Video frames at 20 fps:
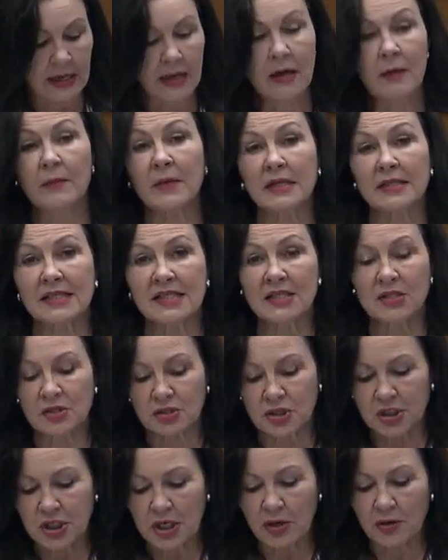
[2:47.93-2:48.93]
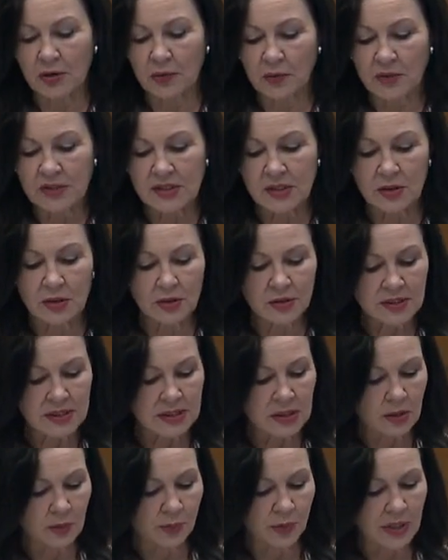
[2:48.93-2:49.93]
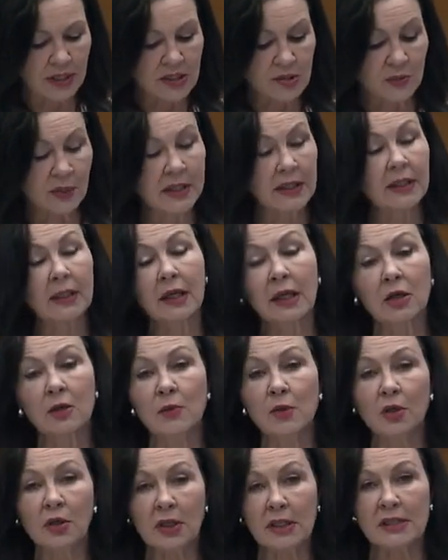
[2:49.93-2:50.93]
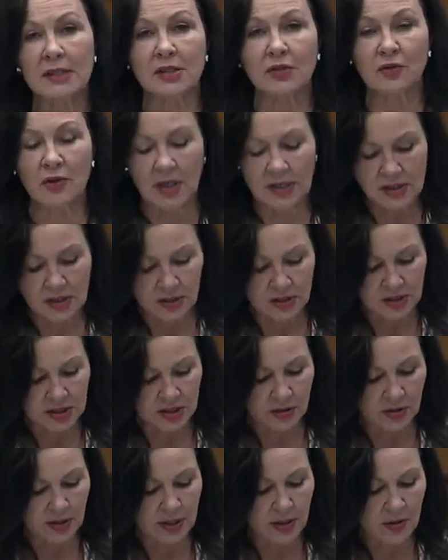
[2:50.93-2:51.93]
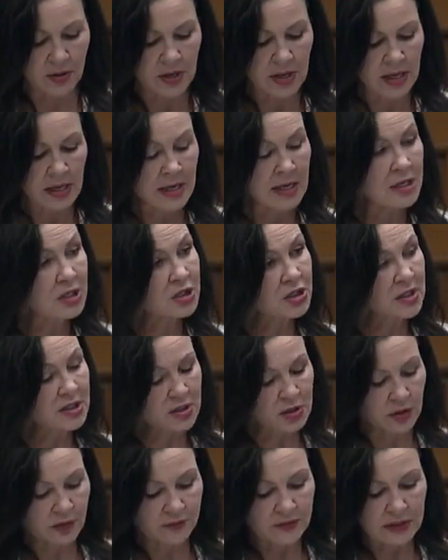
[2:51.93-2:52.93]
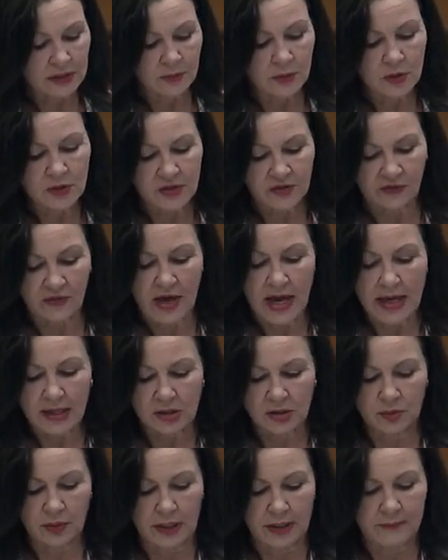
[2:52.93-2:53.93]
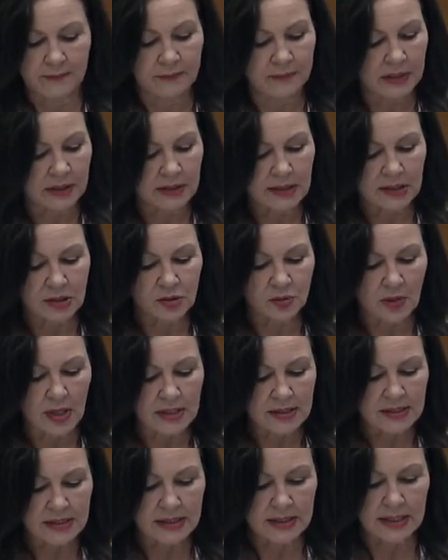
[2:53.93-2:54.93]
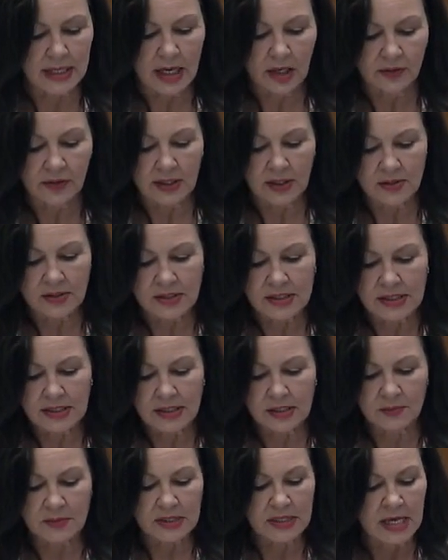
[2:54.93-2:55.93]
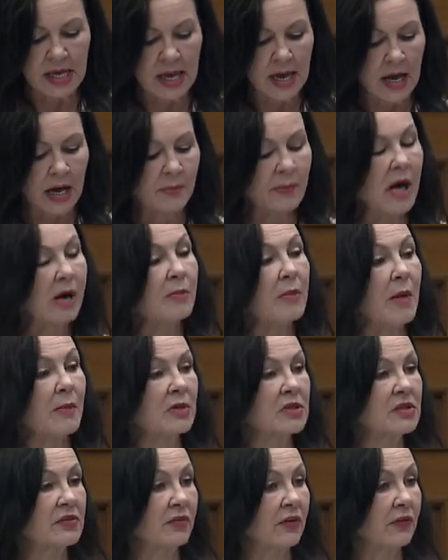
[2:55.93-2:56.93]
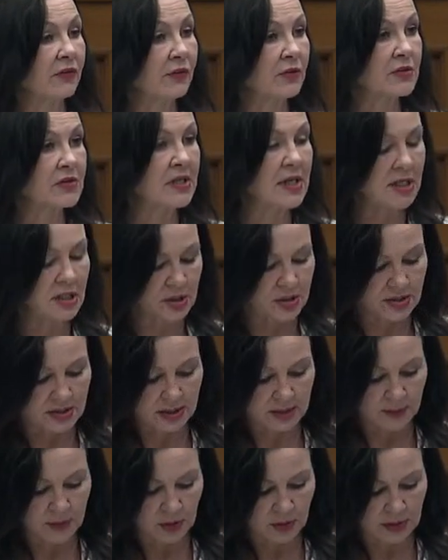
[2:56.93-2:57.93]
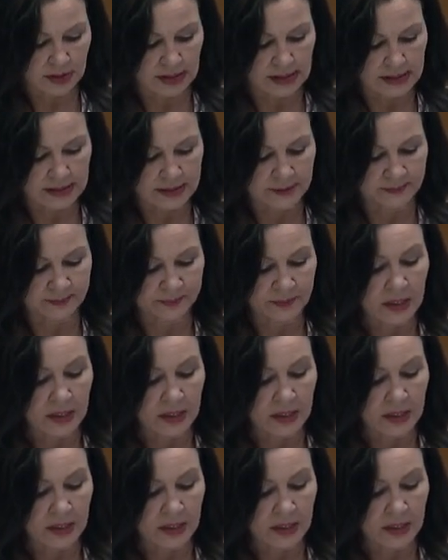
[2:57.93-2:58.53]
My sister Sharon was a nurse in New Brunswick and in communities across Ontario. She served in Moose Factory, building trust in healthcare systems among members of our First Nations communities.